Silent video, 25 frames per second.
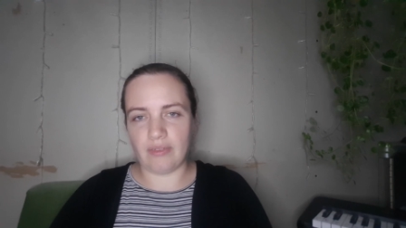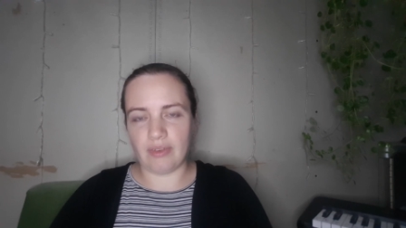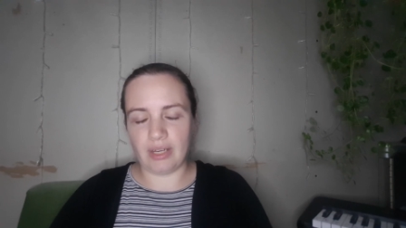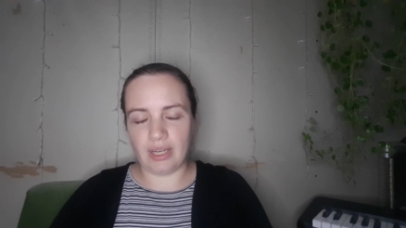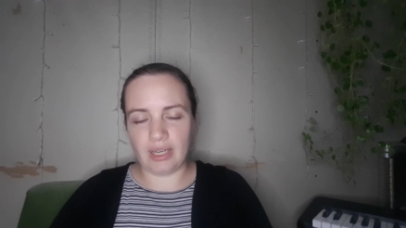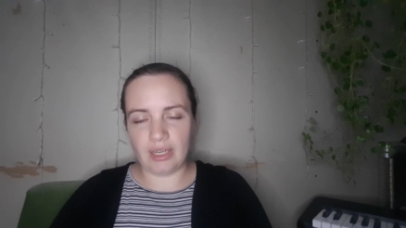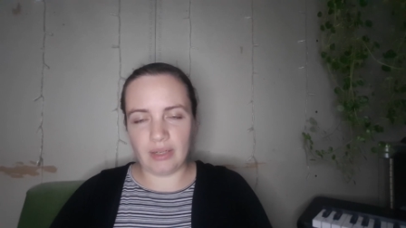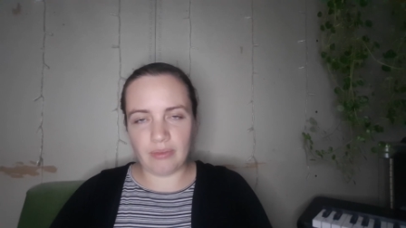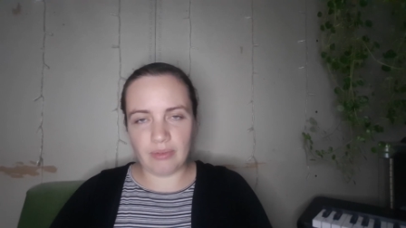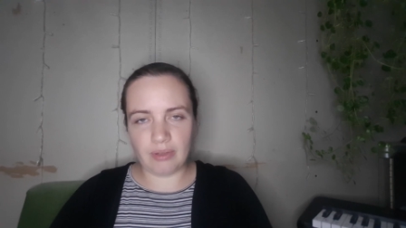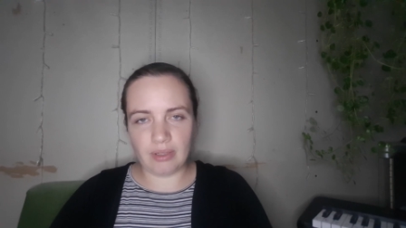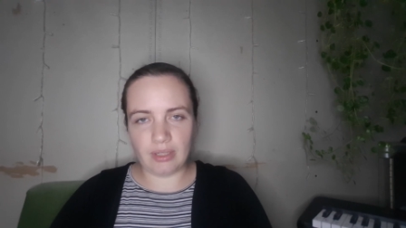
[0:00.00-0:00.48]
And
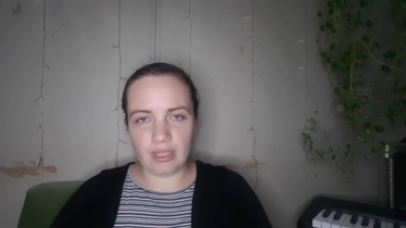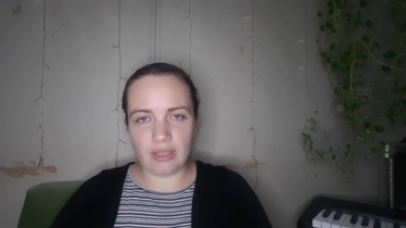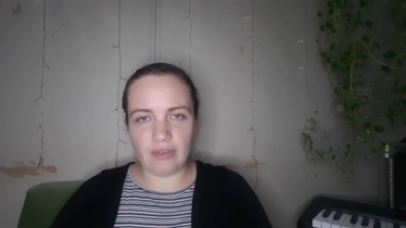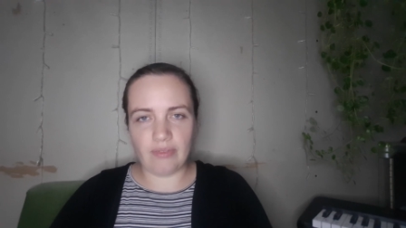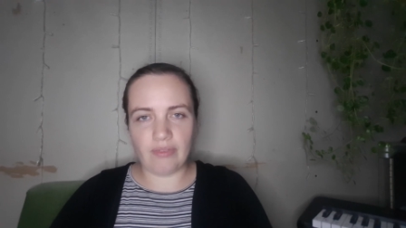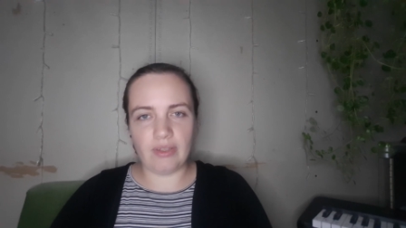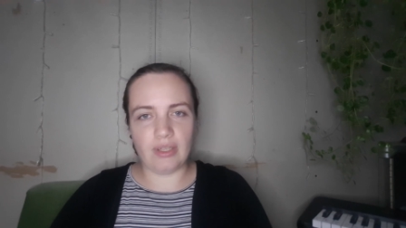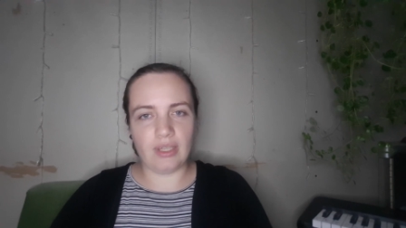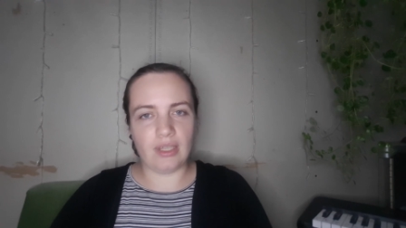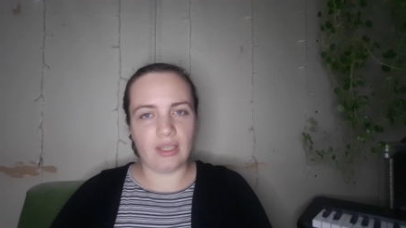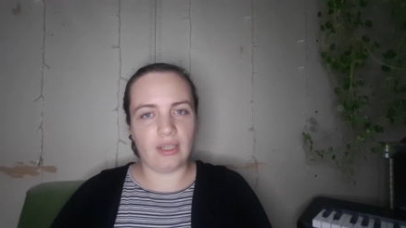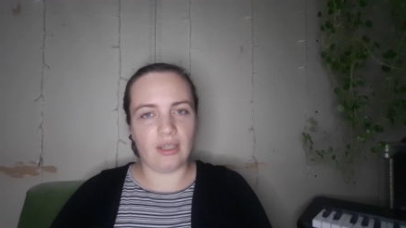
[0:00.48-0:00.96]
anyone
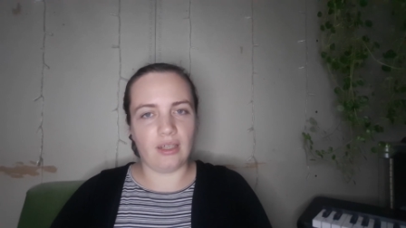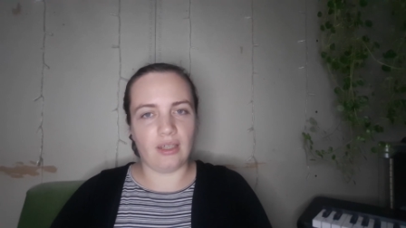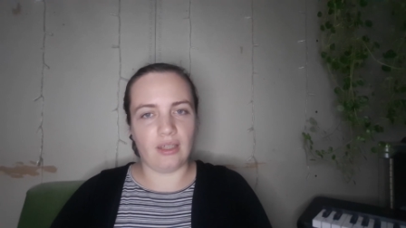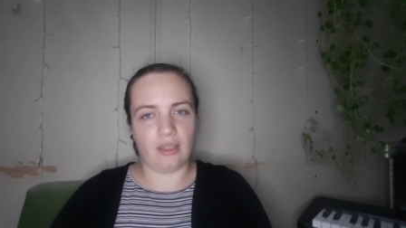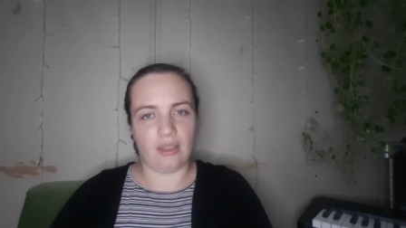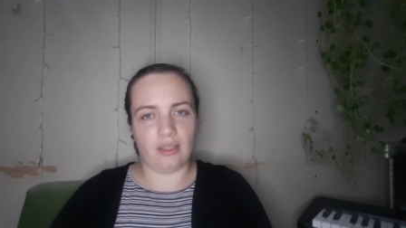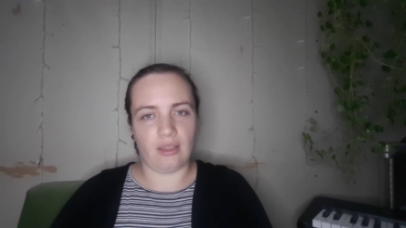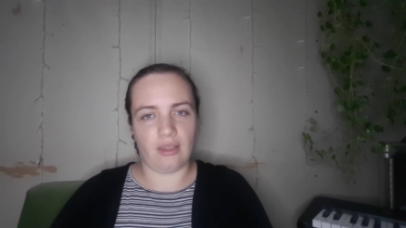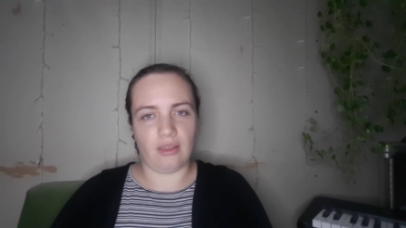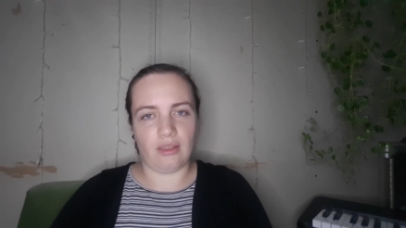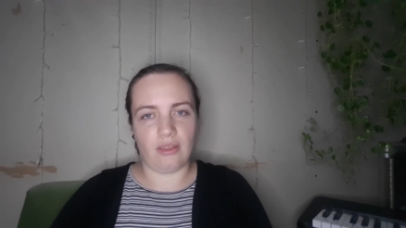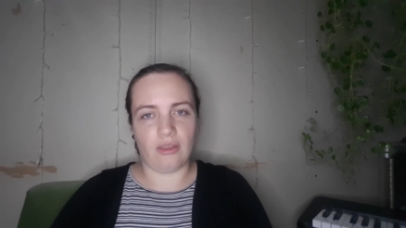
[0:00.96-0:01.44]
living in a
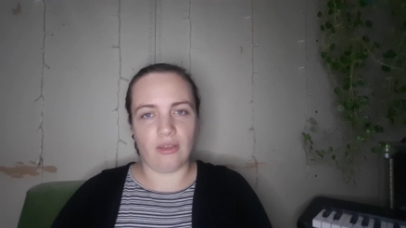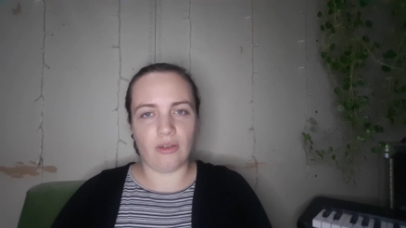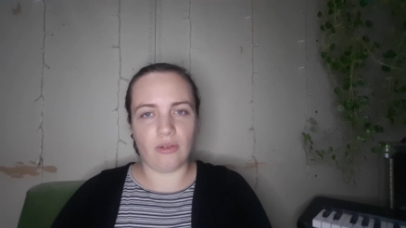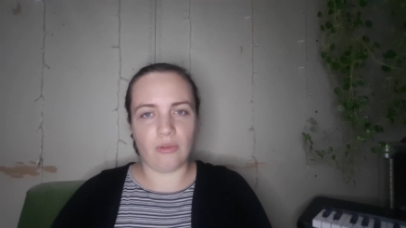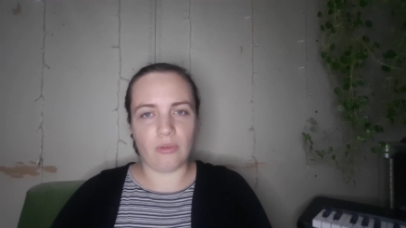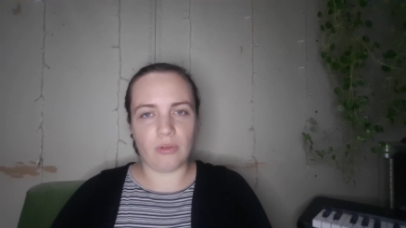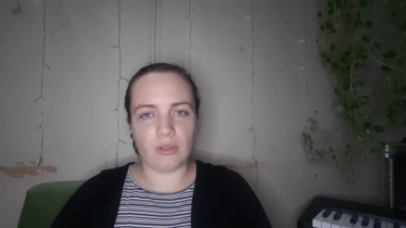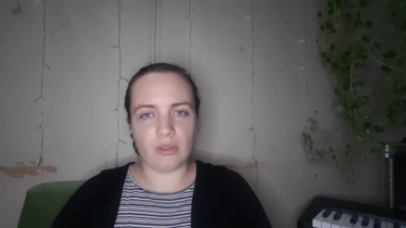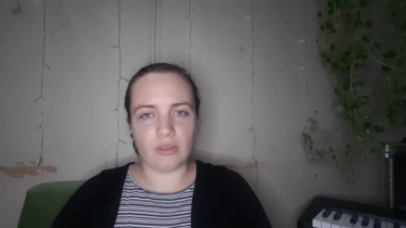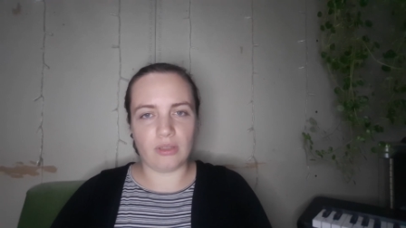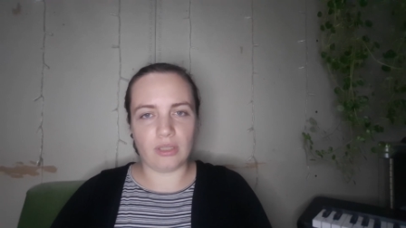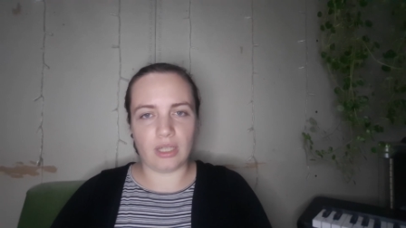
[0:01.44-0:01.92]
third
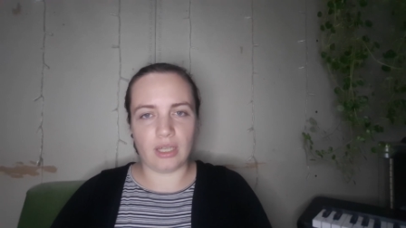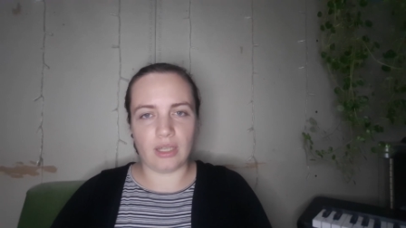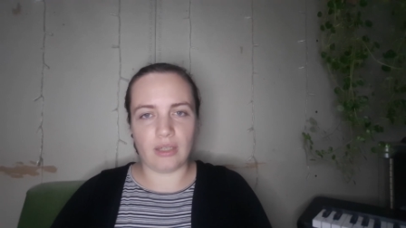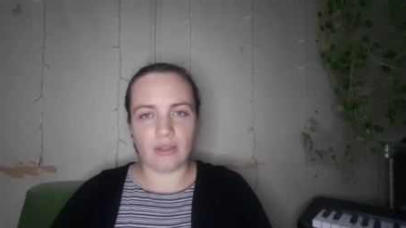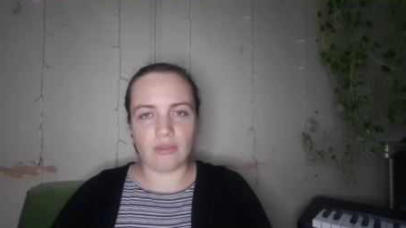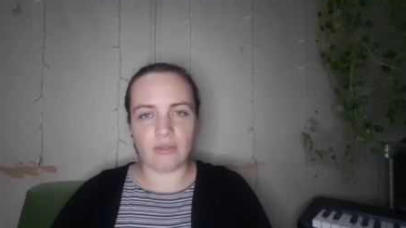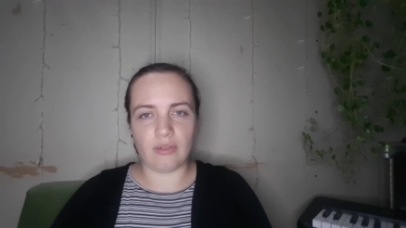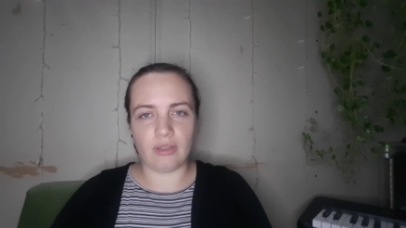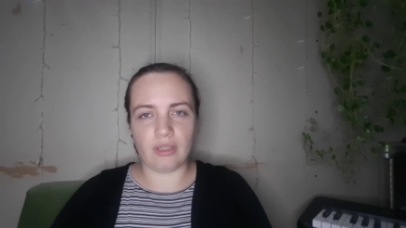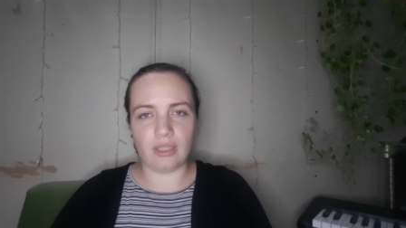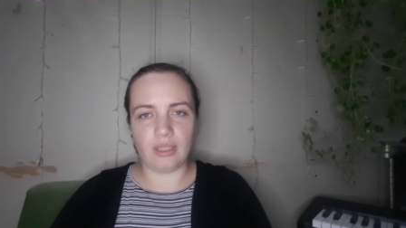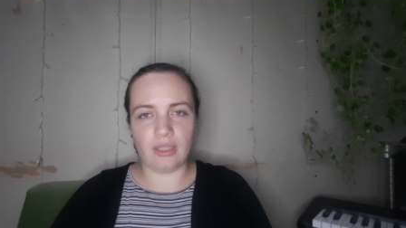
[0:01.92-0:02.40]
world
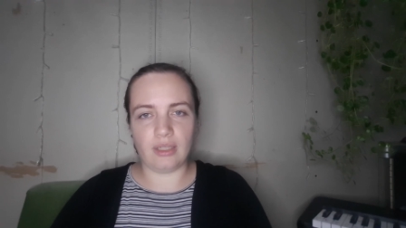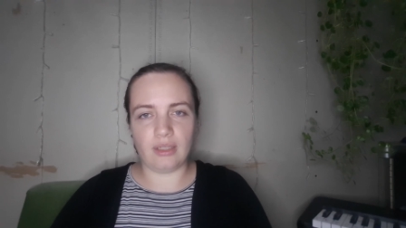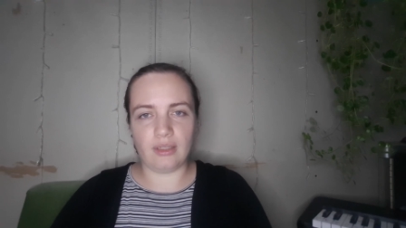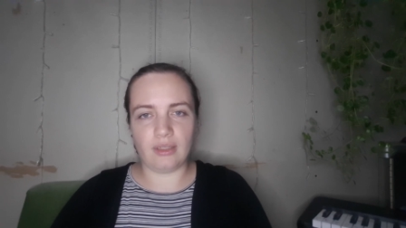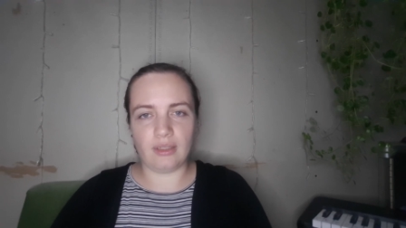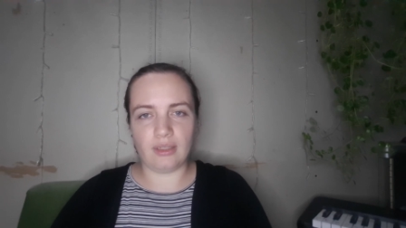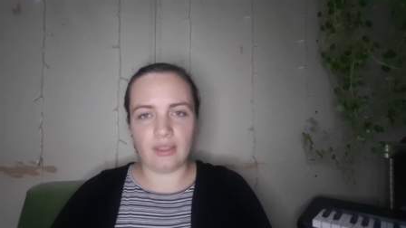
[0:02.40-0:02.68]
country,